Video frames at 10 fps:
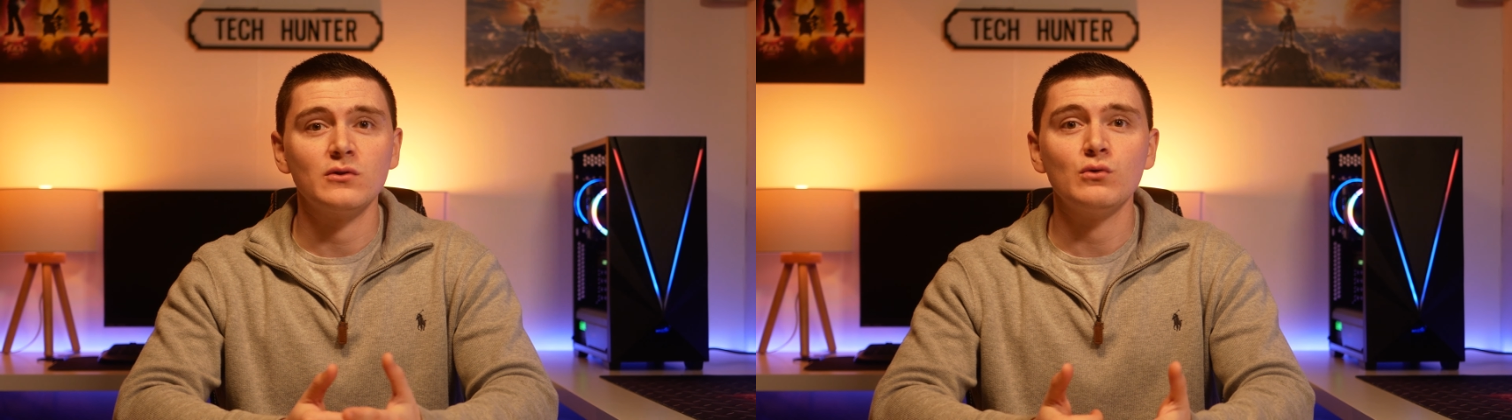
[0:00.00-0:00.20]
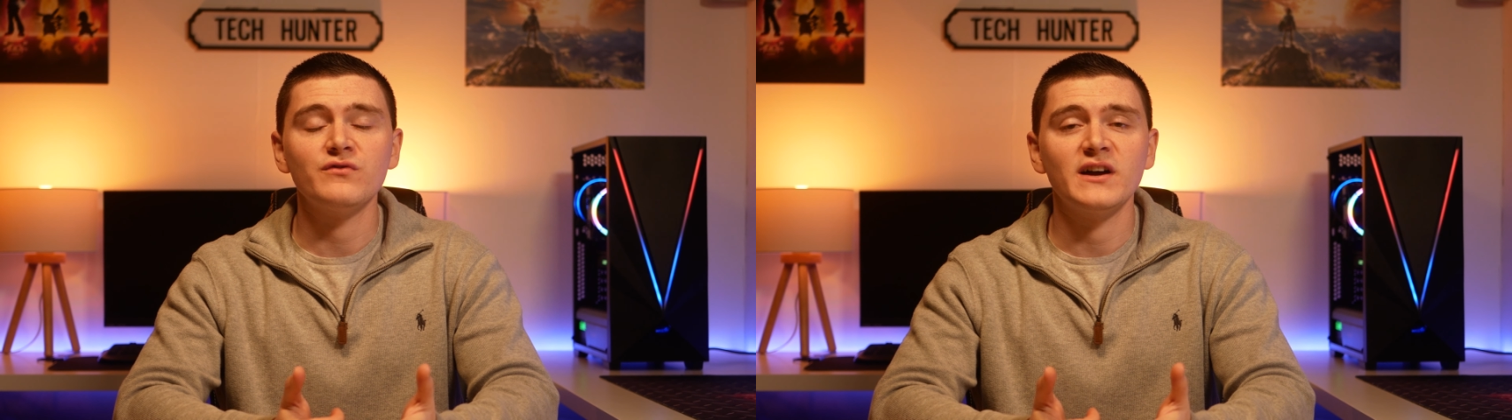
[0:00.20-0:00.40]

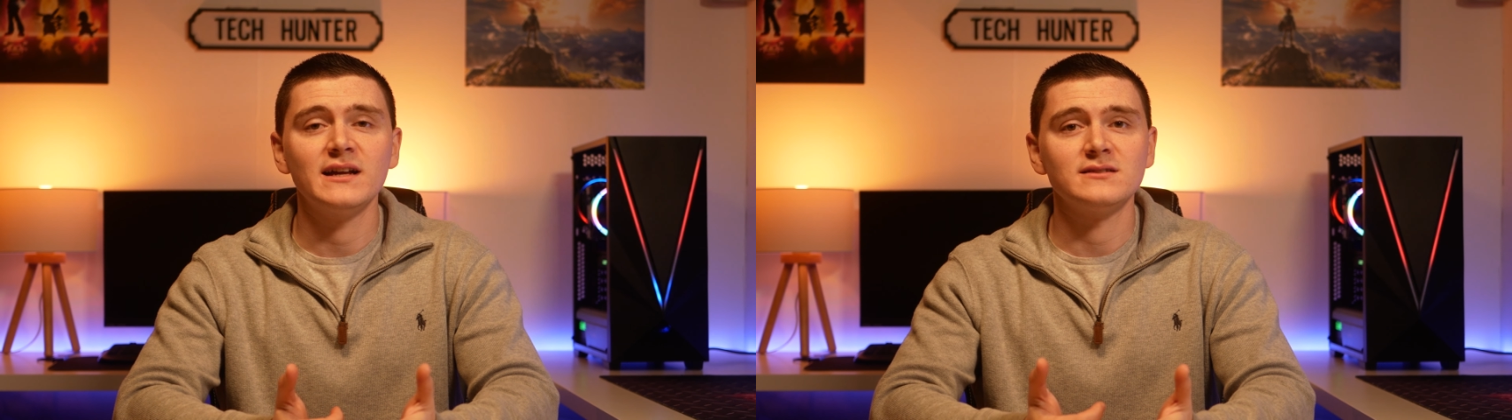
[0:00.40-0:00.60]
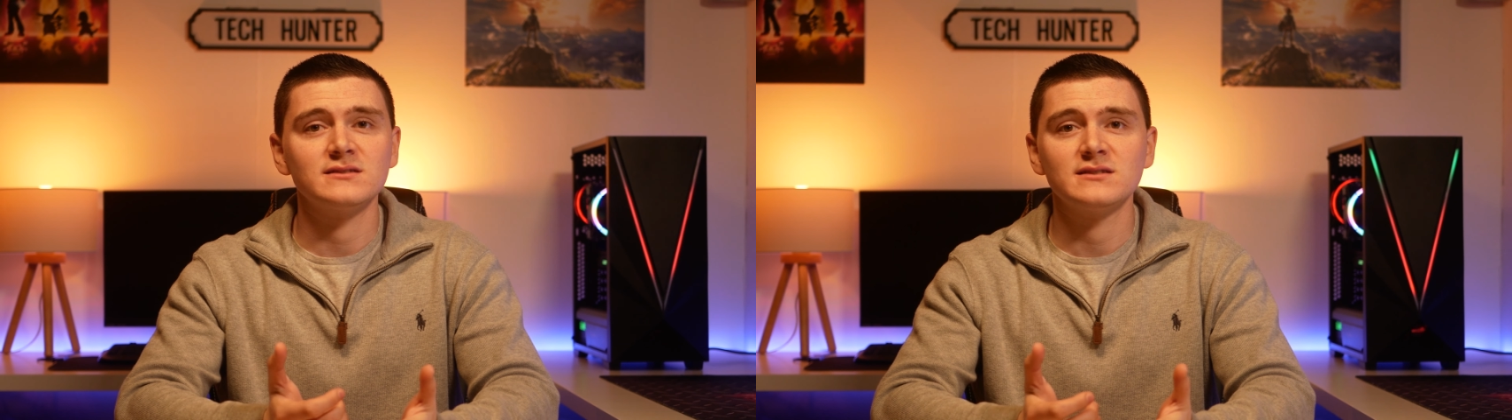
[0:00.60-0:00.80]
all
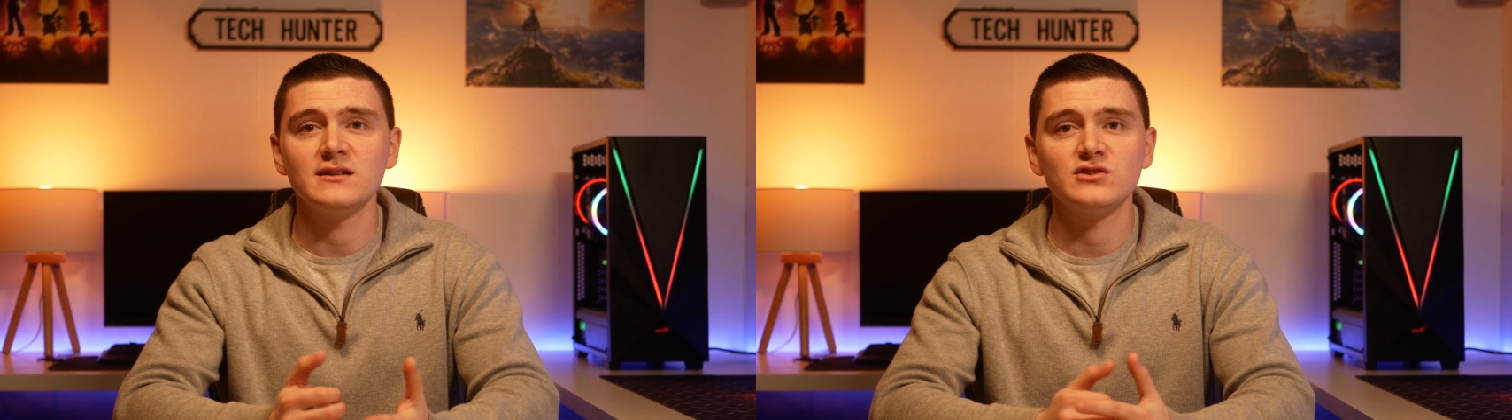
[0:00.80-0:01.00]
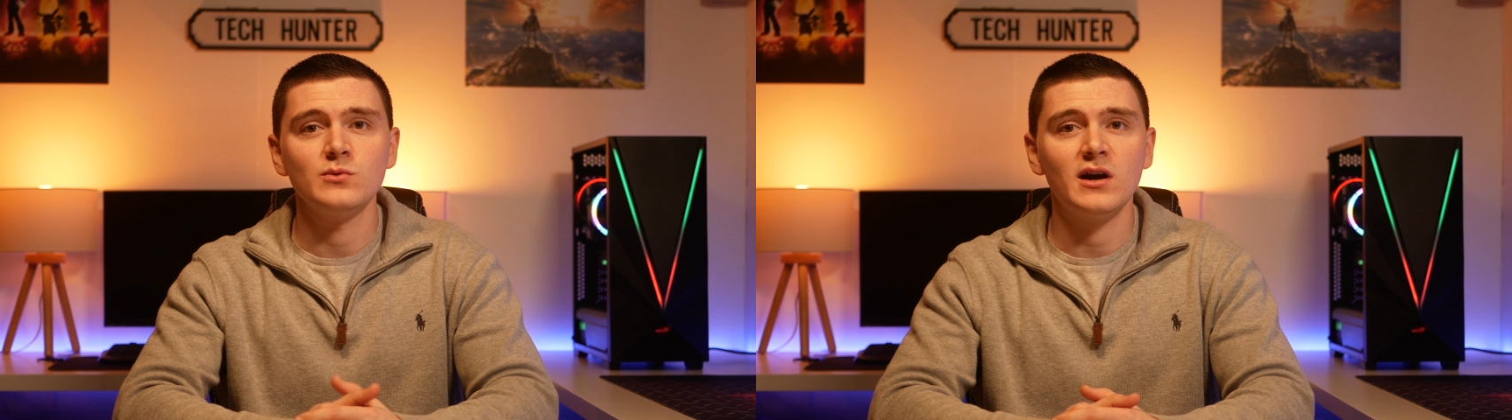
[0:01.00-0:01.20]
fans
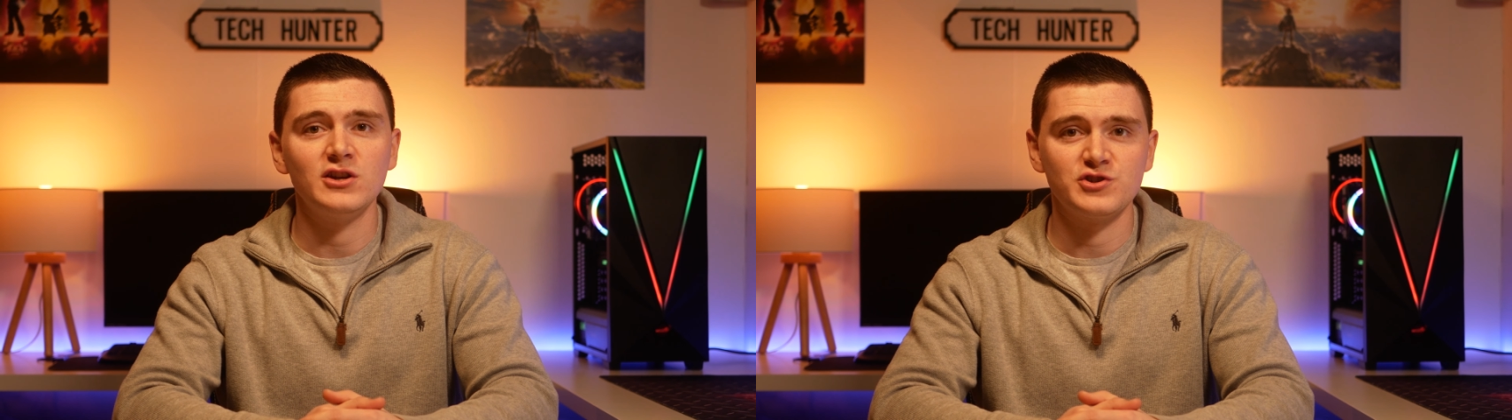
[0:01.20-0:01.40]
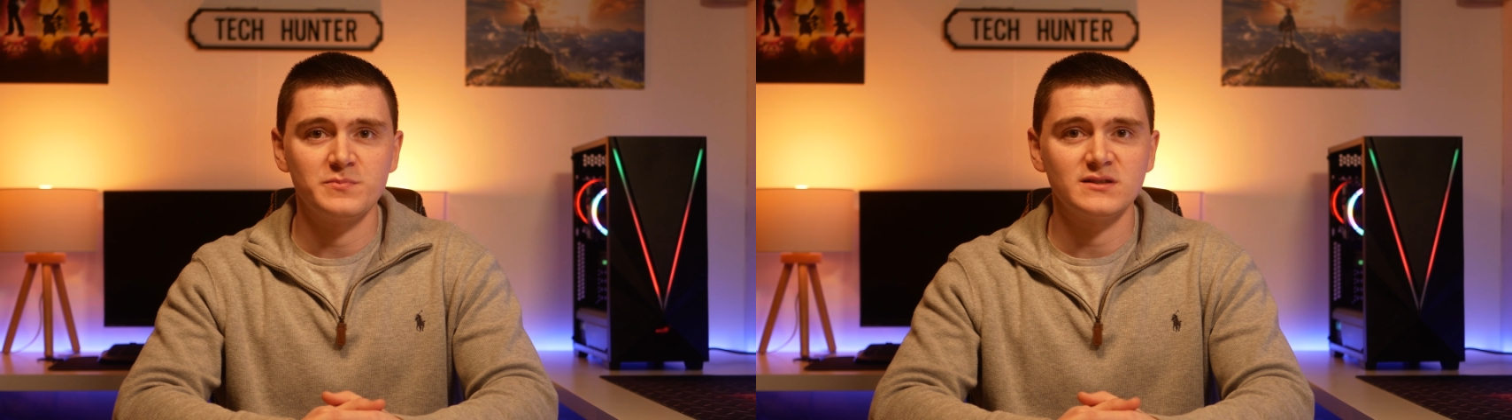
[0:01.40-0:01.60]
set to
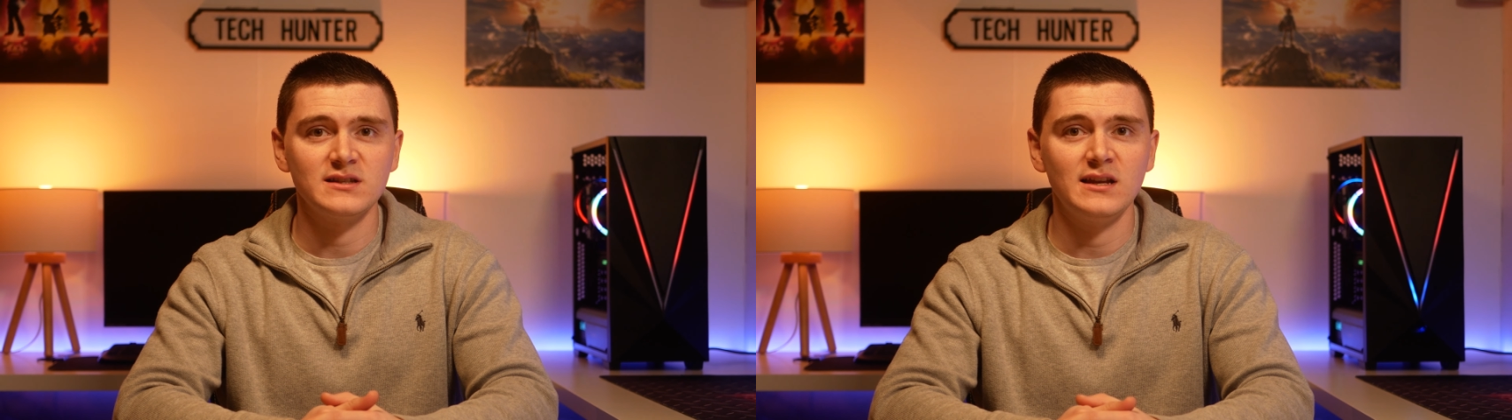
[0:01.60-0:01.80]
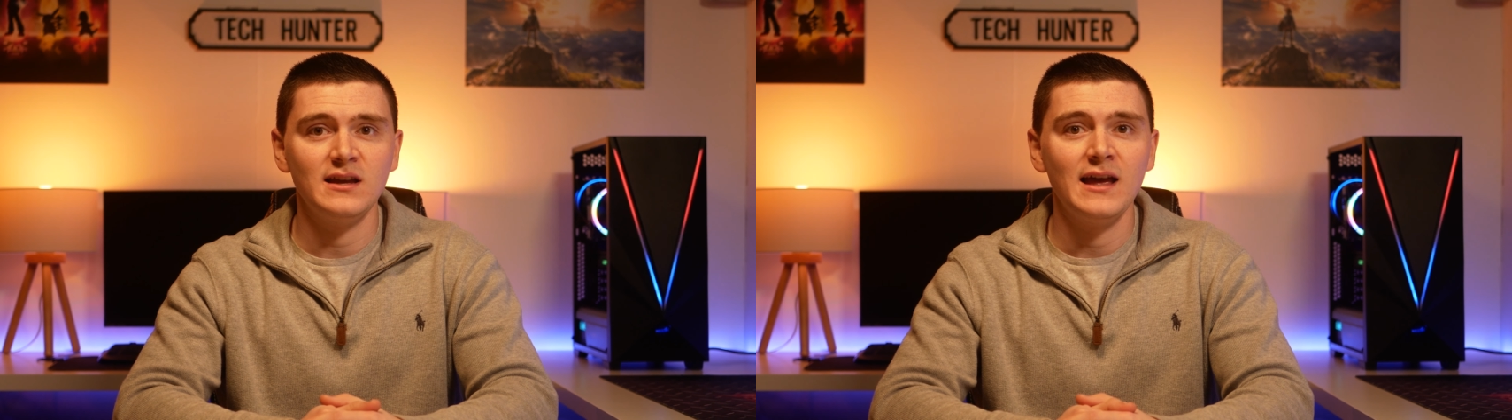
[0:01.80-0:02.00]

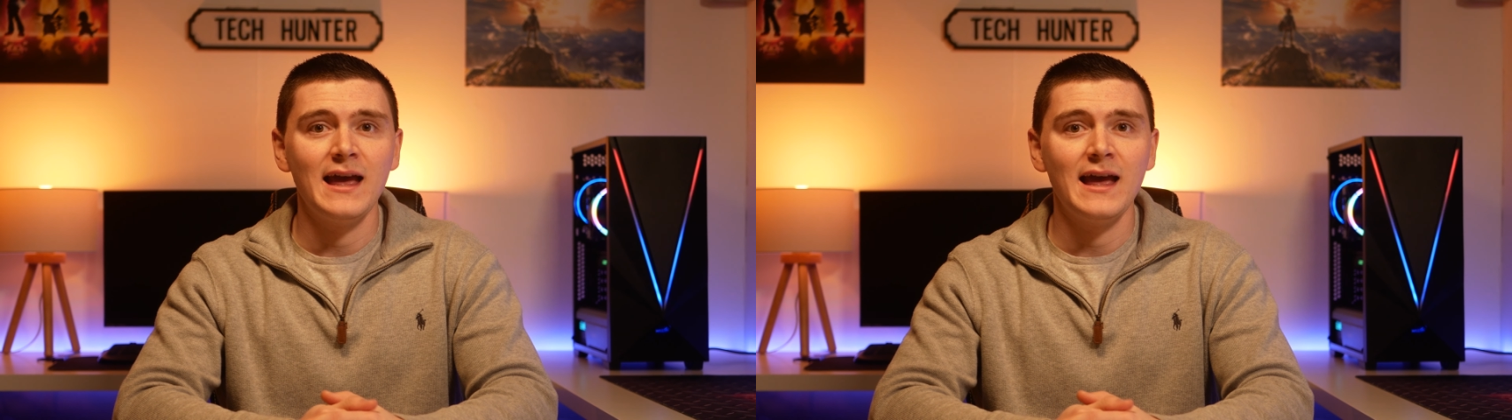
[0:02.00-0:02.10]
100%,